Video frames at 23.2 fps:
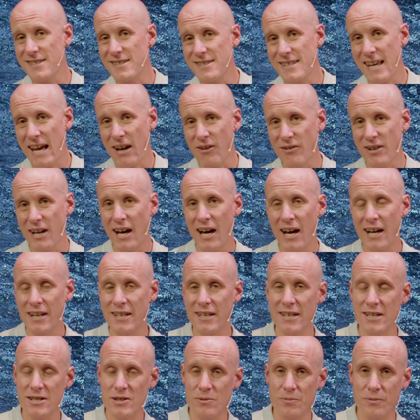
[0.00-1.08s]
is how God
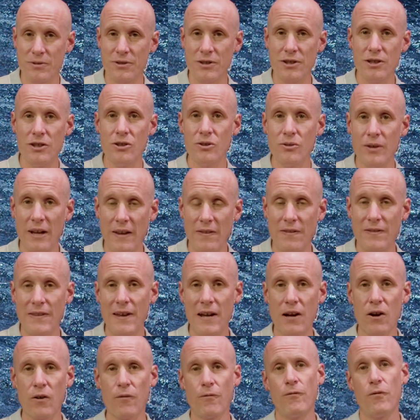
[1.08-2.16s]
is with you, and
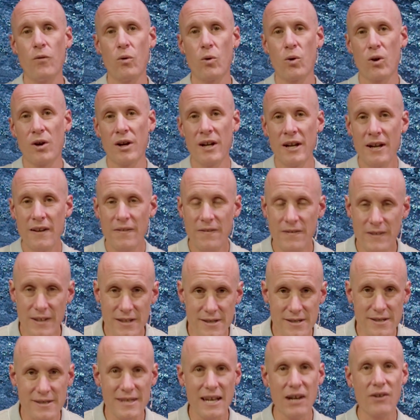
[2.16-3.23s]
therefore, this
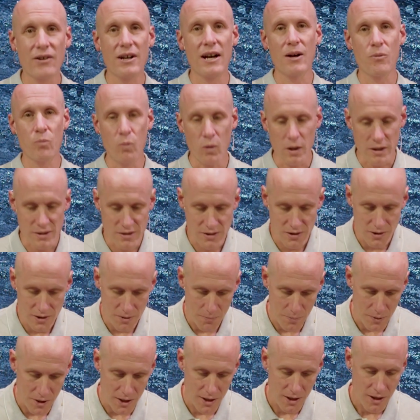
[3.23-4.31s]
is how God wants you to
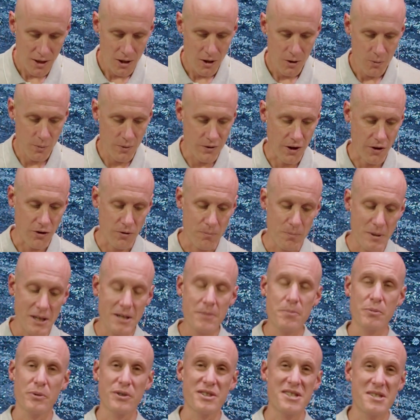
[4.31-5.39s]
be with other
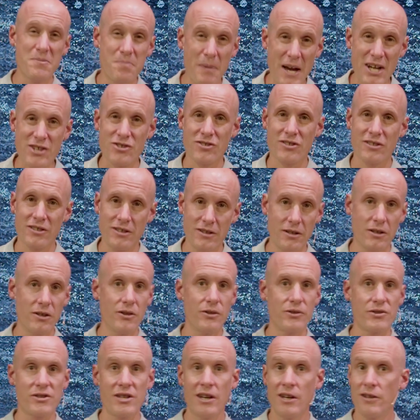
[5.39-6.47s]
people, especially
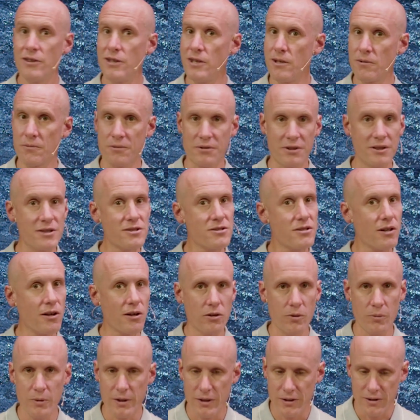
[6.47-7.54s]
those that you really
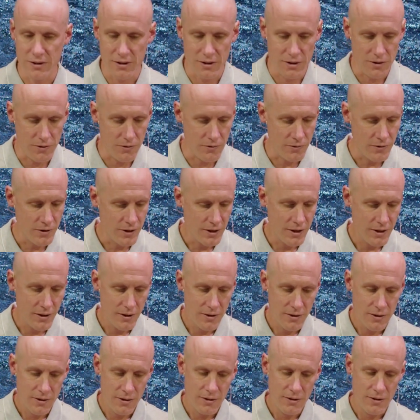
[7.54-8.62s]
struggle with, that you,
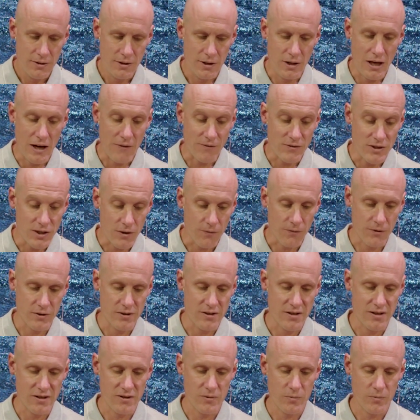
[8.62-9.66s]
that you have differences